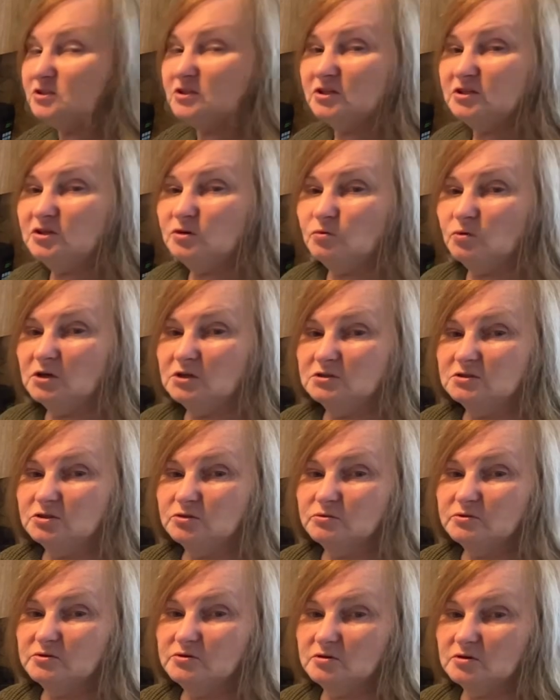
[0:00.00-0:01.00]
thing you want to do
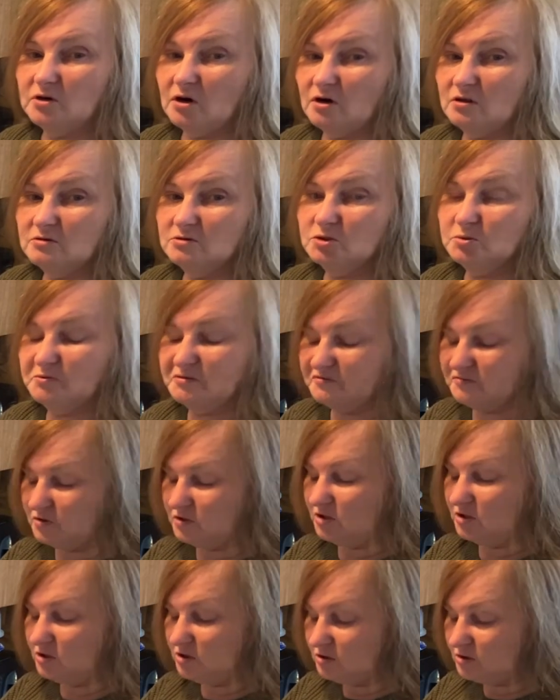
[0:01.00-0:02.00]
with your collards before
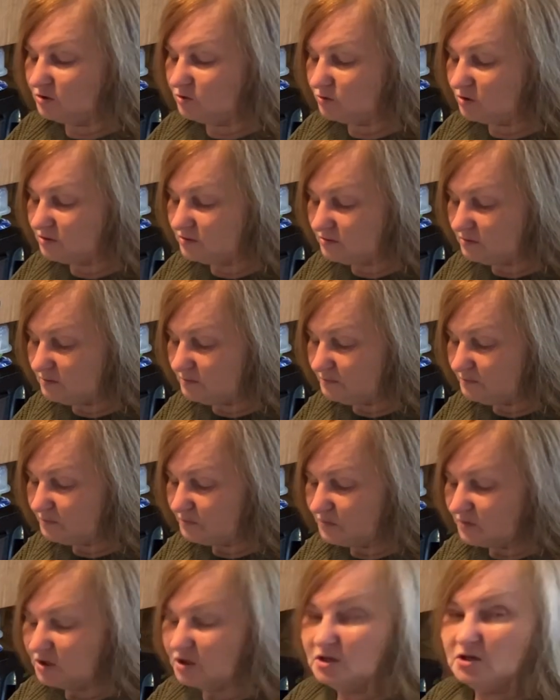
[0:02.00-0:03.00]
you cook with them
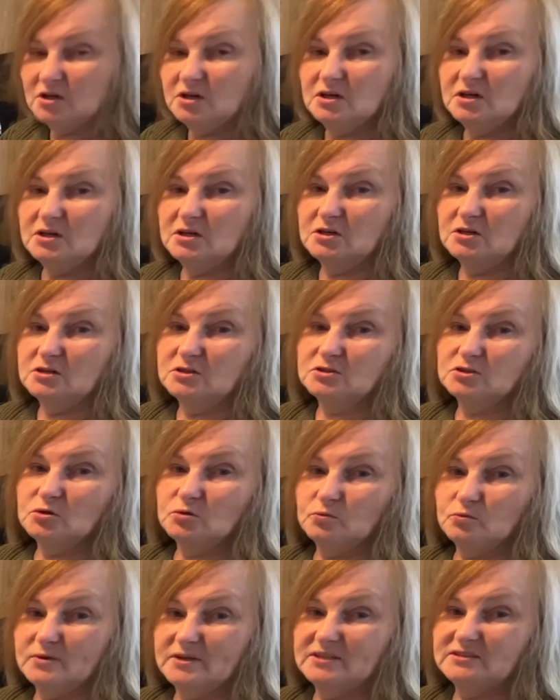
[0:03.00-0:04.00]
is
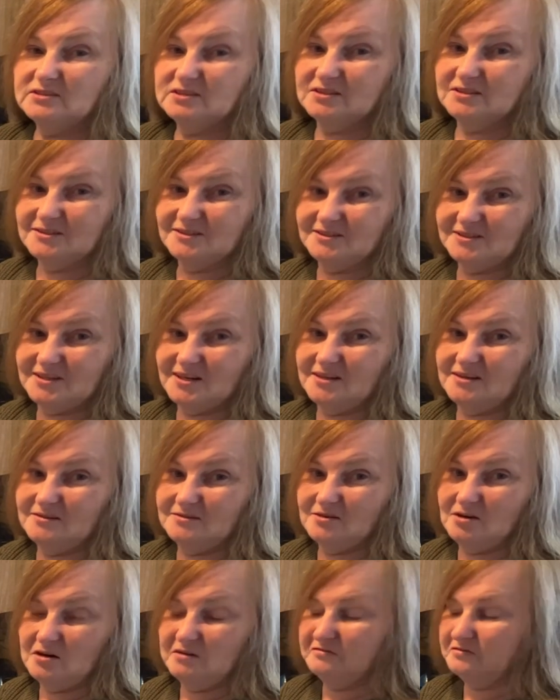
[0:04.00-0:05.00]
rinse the sand
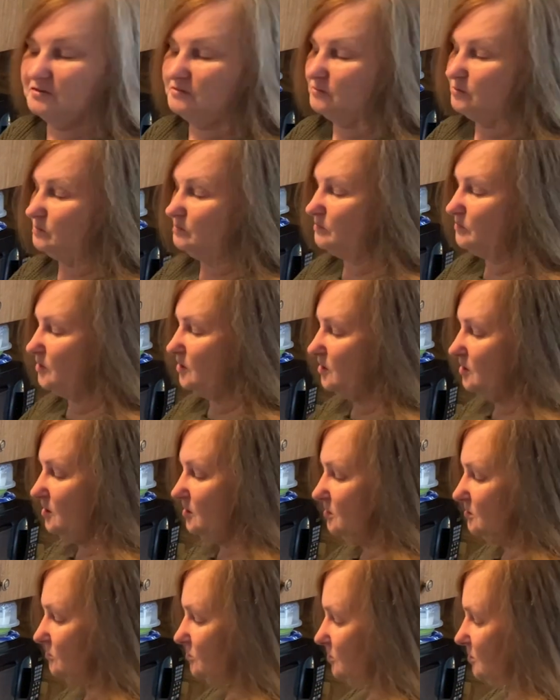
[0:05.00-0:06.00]
off of them.
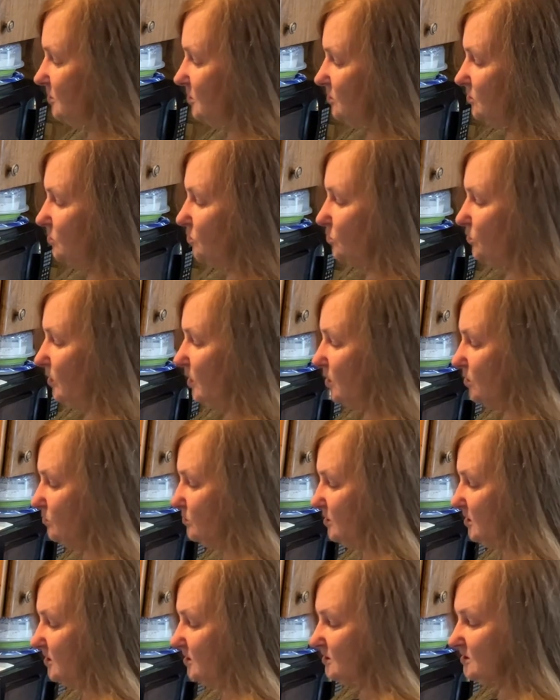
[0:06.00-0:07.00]
They're grown
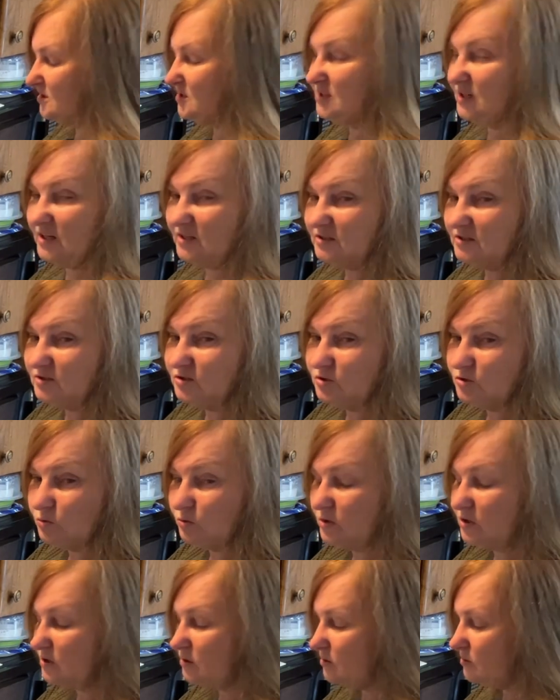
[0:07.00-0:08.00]
in sandy
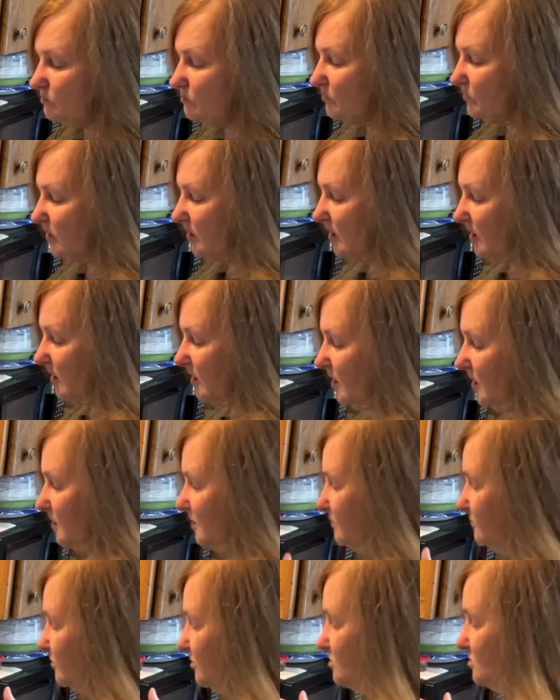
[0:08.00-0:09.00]
soil, and
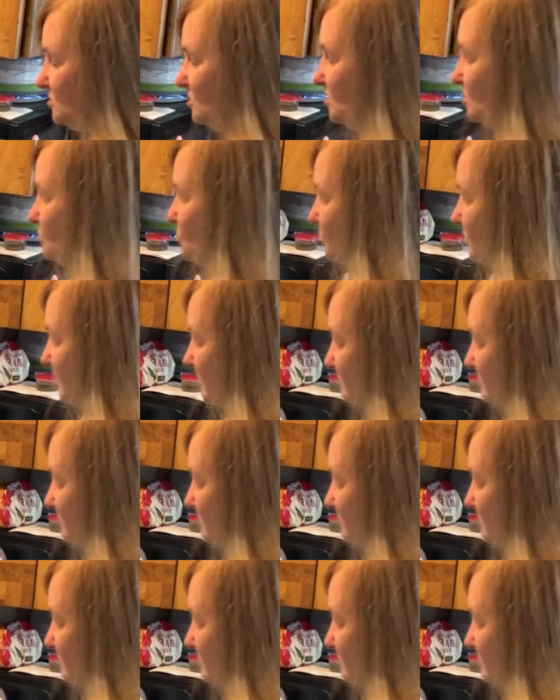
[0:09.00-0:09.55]
if there's any wind